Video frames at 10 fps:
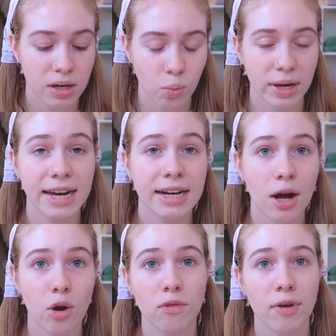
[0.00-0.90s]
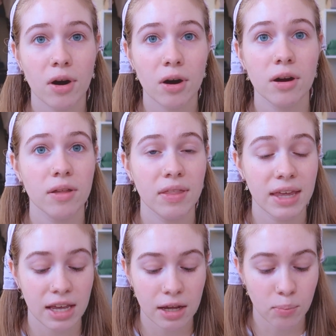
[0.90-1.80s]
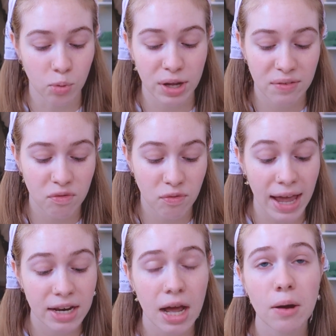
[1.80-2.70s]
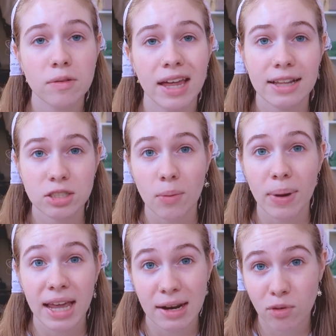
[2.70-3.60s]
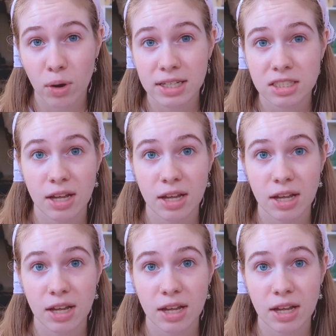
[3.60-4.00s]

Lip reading: read over the brief vet note that is on my invoice,